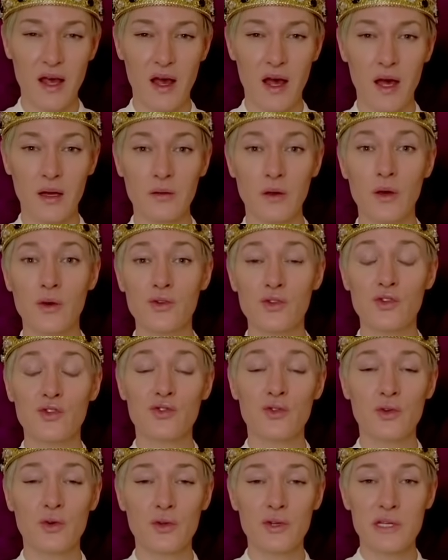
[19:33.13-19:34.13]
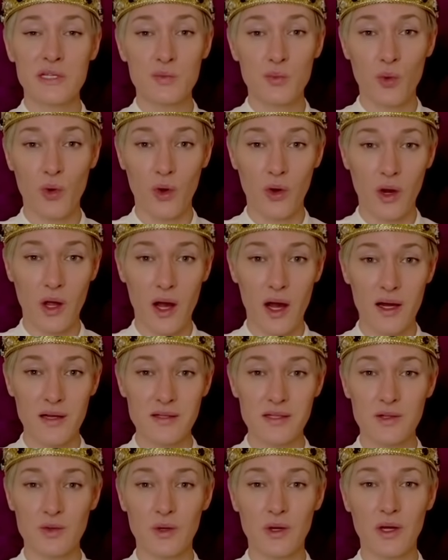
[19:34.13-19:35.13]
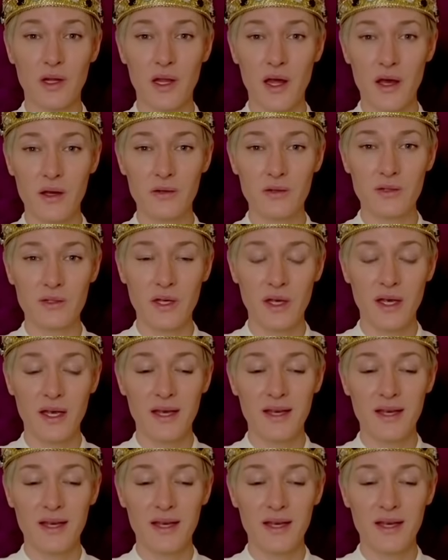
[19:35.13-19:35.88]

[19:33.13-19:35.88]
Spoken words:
I'm going to draw this broadcast to a close